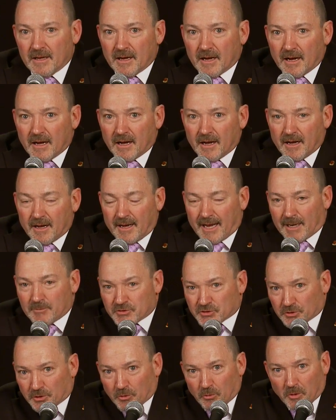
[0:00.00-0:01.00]
I'm
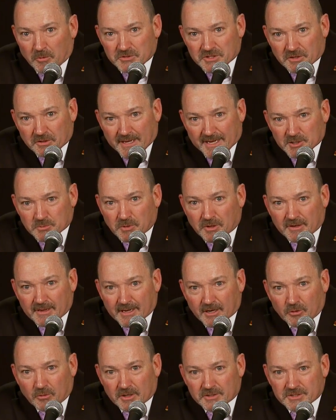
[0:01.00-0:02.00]
sorry, what was the last part of
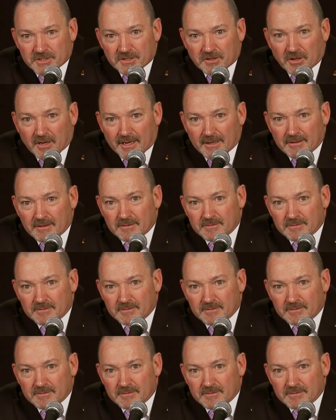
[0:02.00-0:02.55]
that question, Clyde?